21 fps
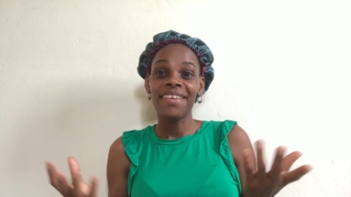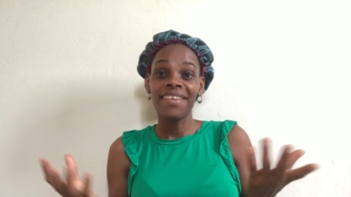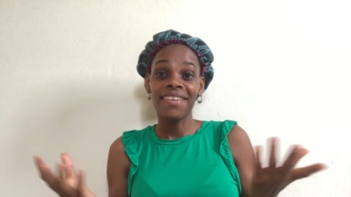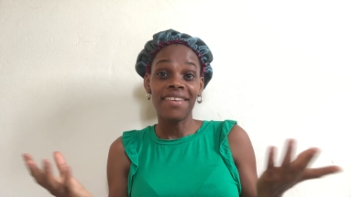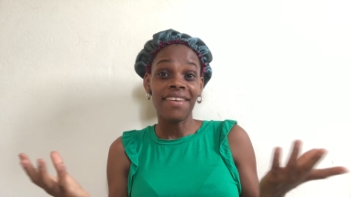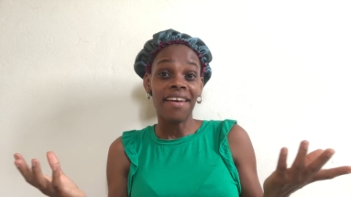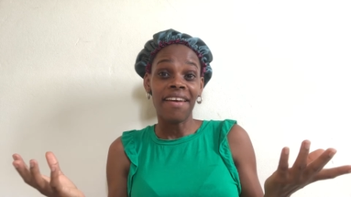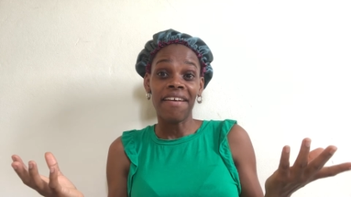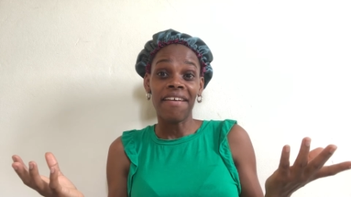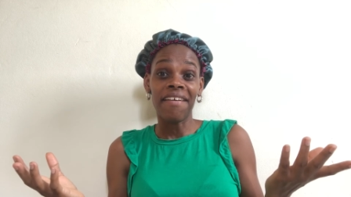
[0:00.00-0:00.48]

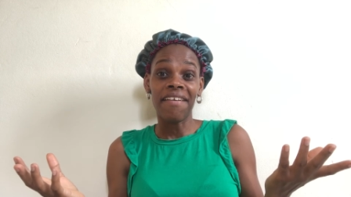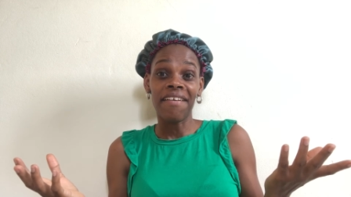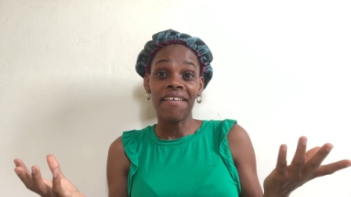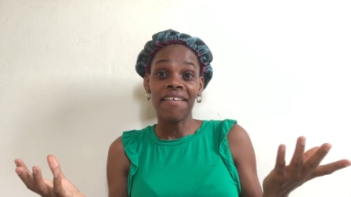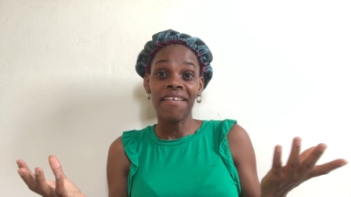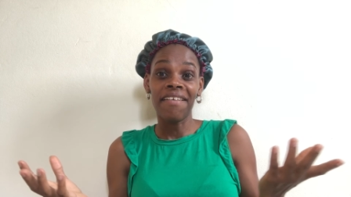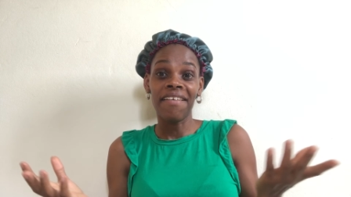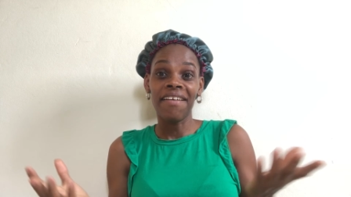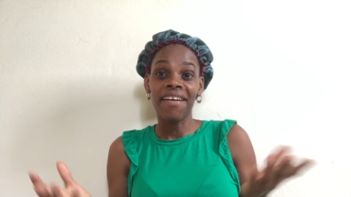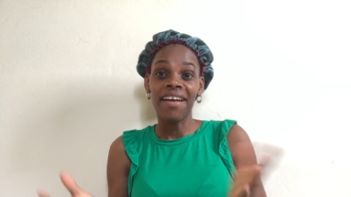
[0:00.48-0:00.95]
Yeah,
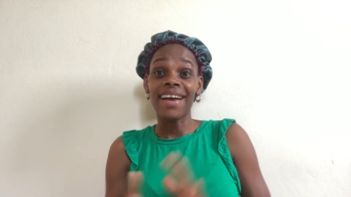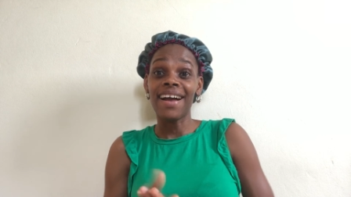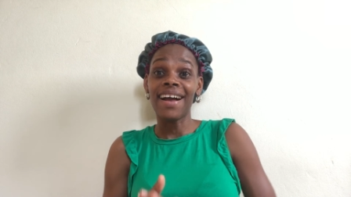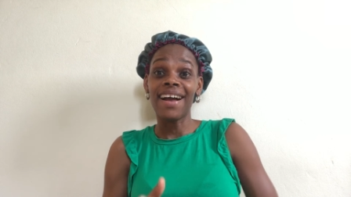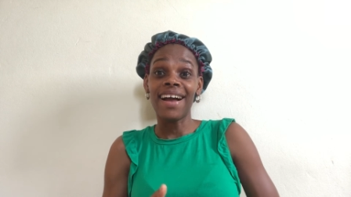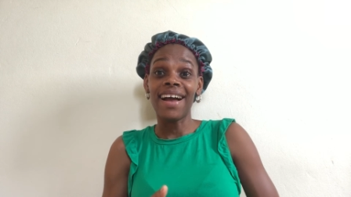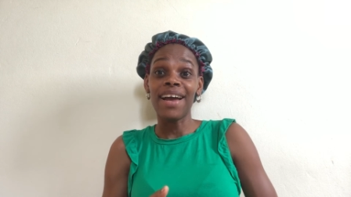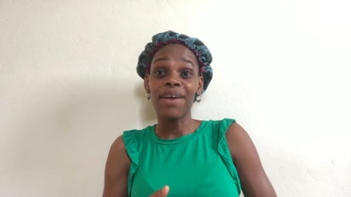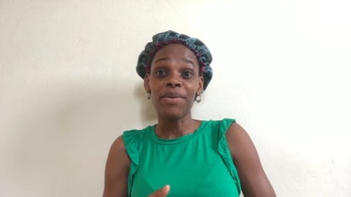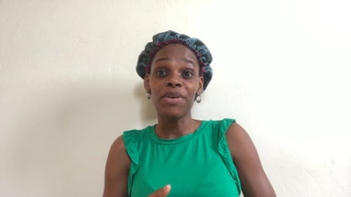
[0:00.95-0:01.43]

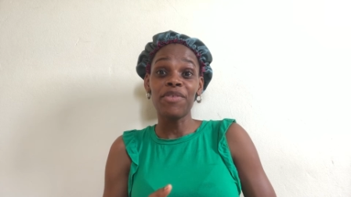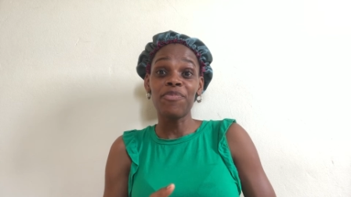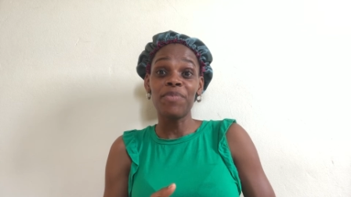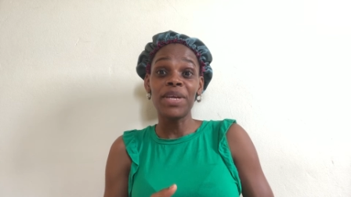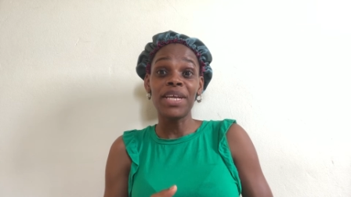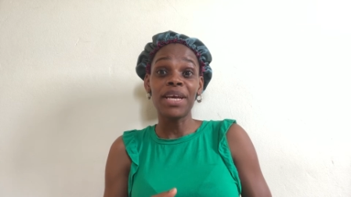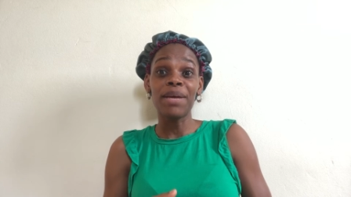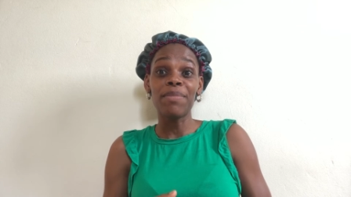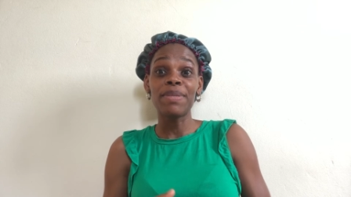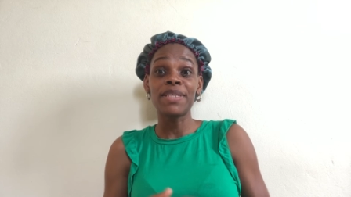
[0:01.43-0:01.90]
I would have
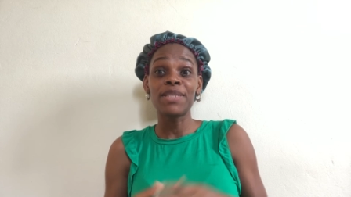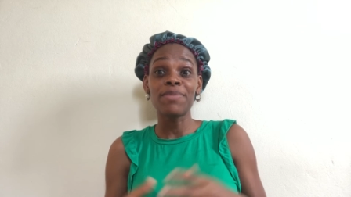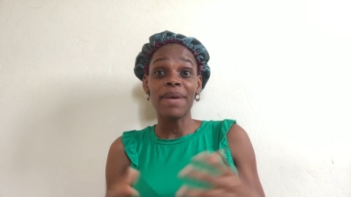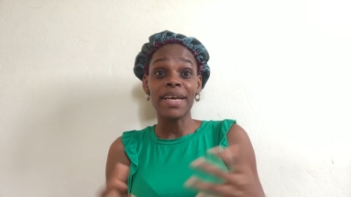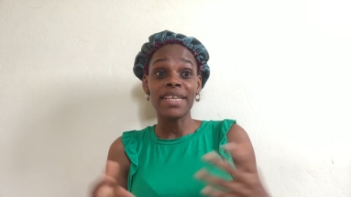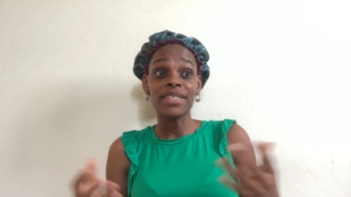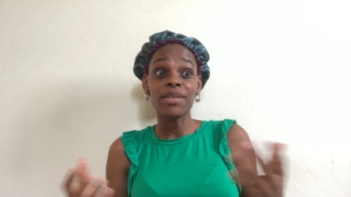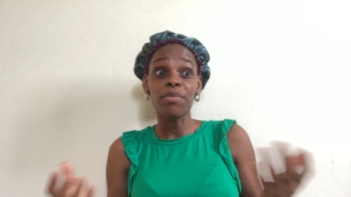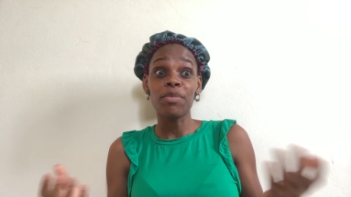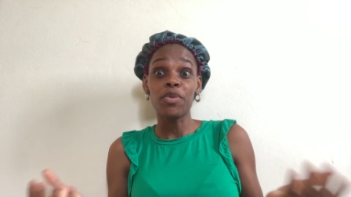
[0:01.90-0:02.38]
been able to
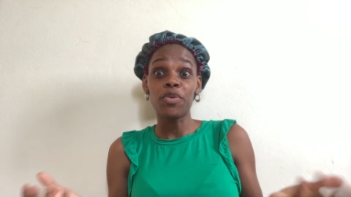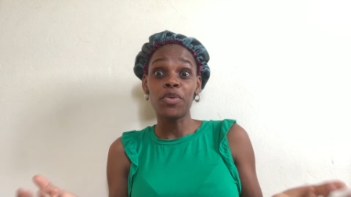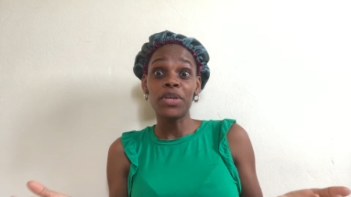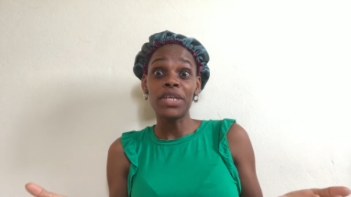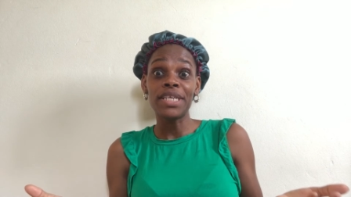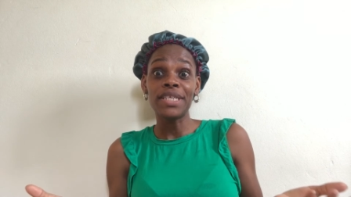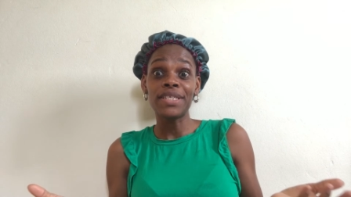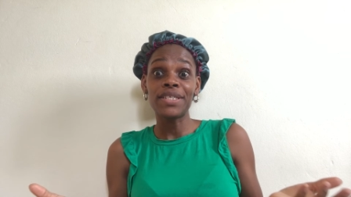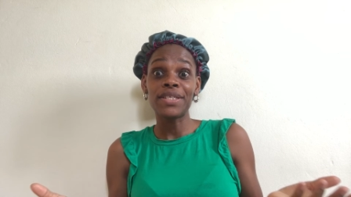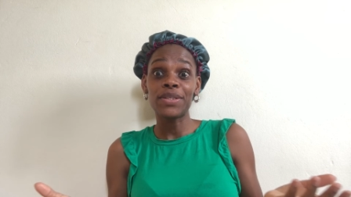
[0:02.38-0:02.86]
buy some
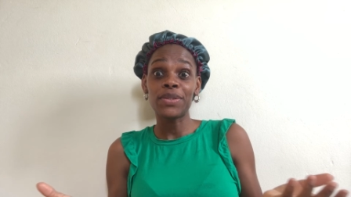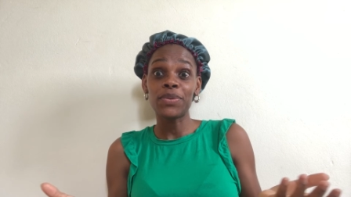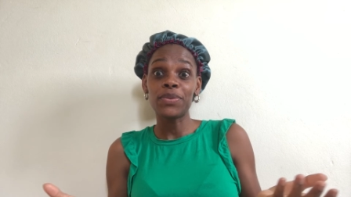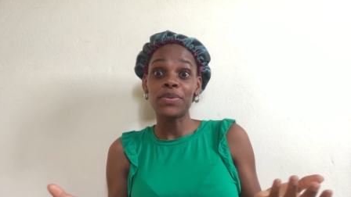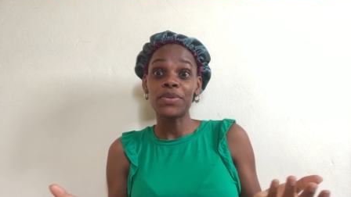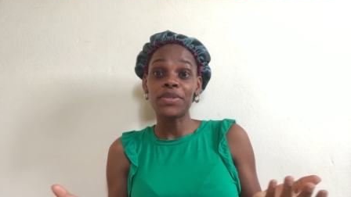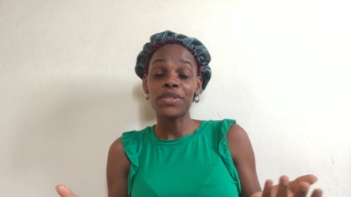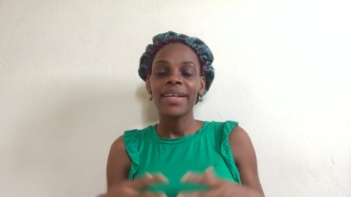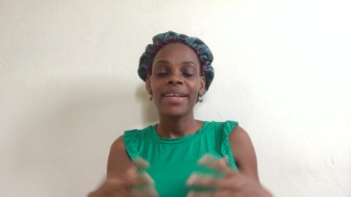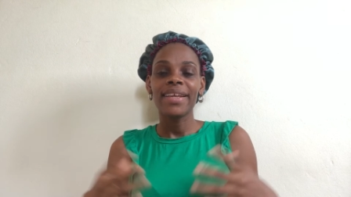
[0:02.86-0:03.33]
goodies
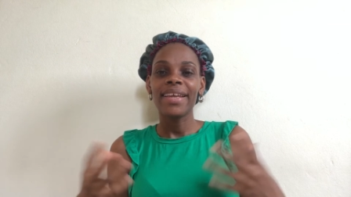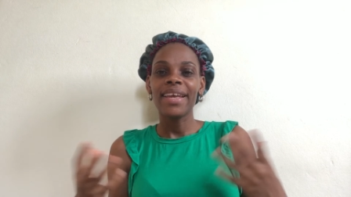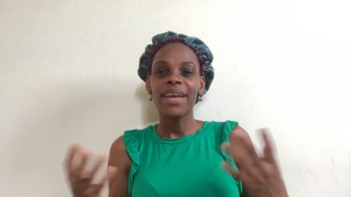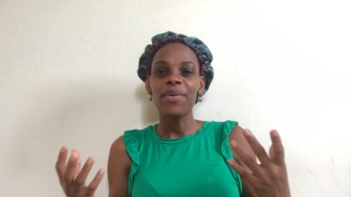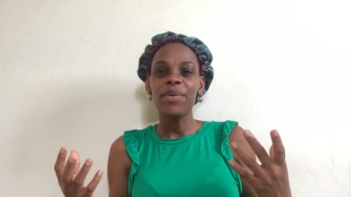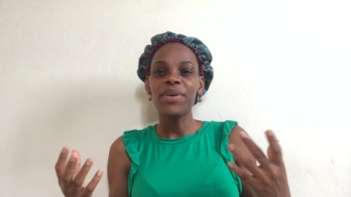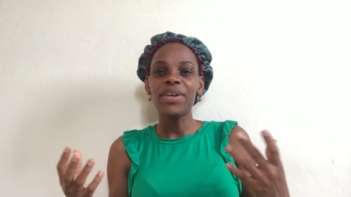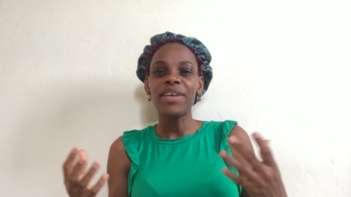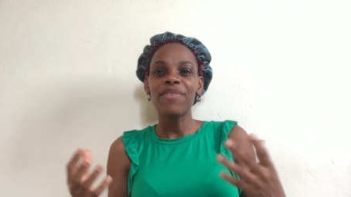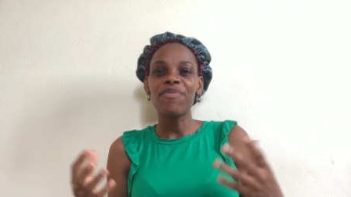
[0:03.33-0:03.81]
too.
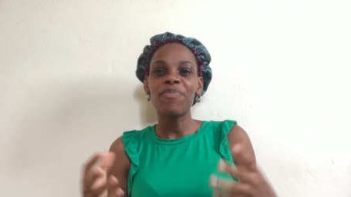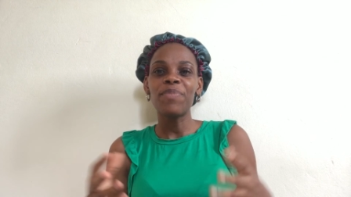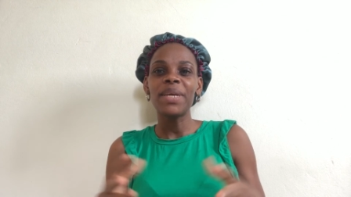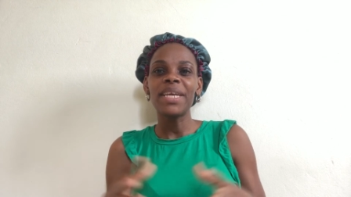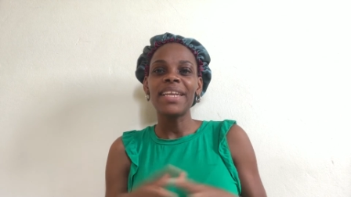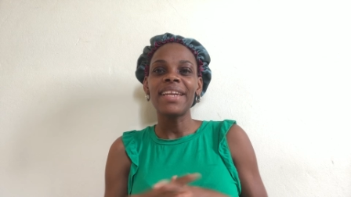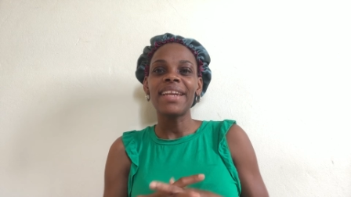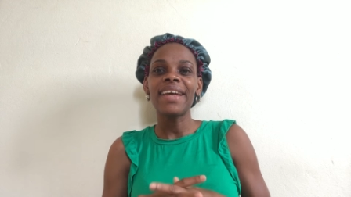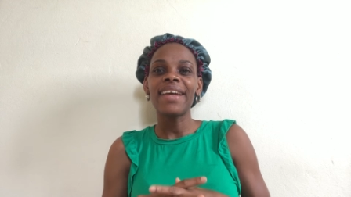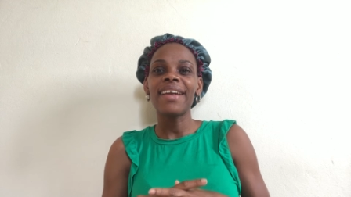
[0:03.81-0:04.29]
It wouldn't have
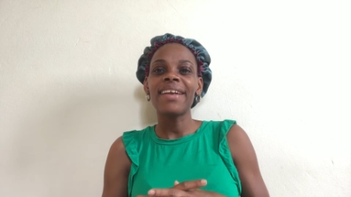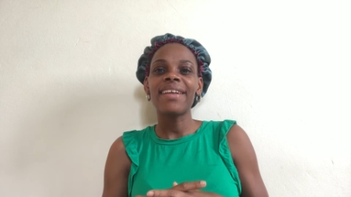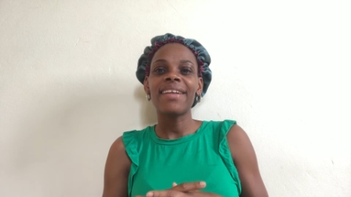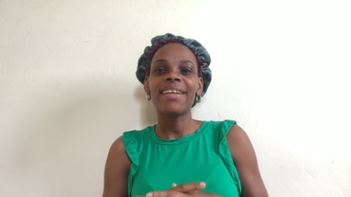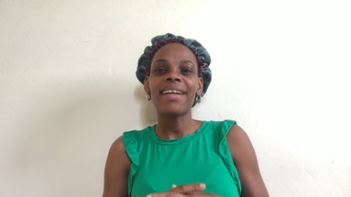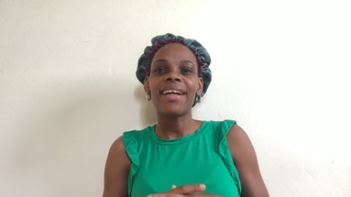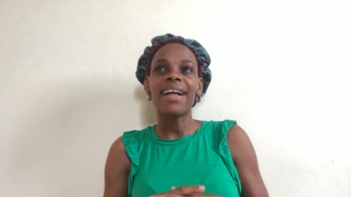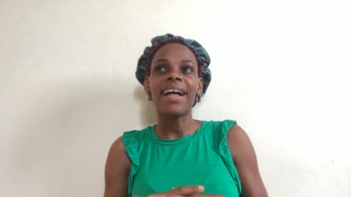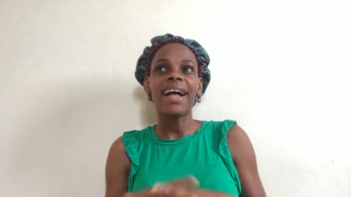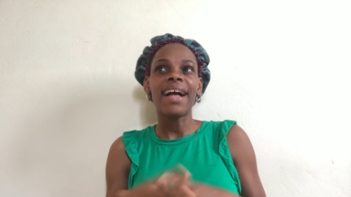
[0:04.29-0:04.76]
been
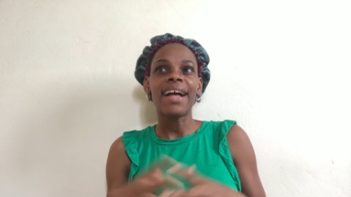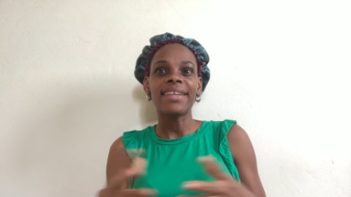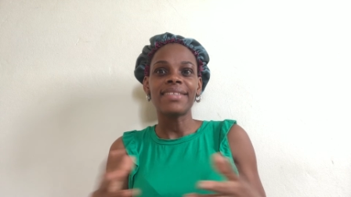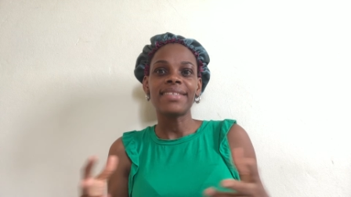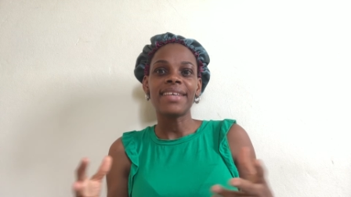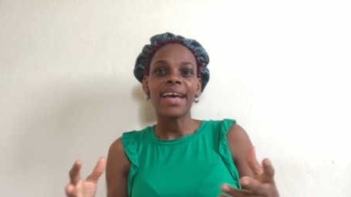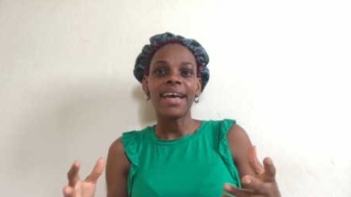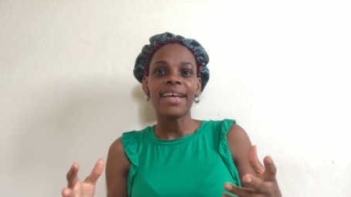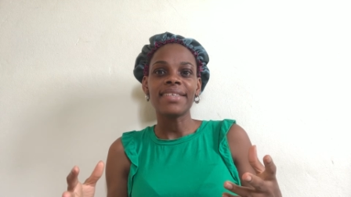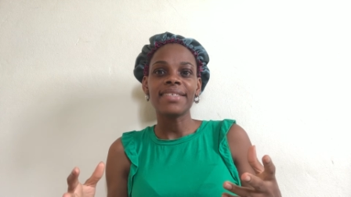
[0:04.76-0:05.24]
like a
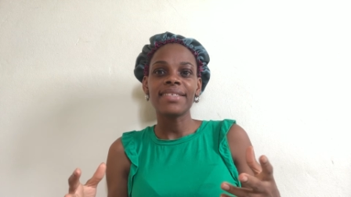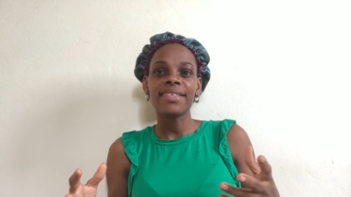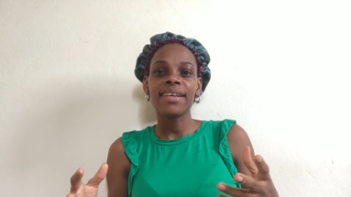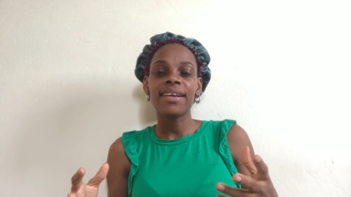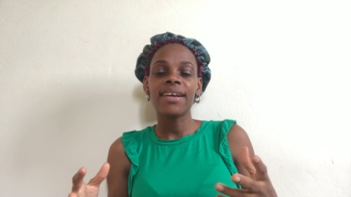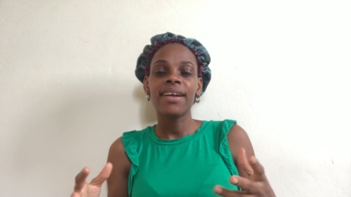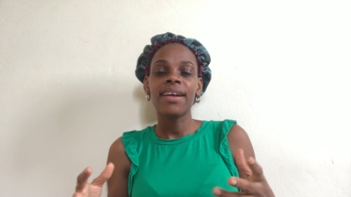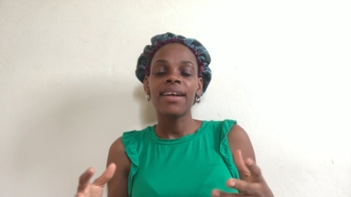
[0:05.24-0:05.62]
hard task.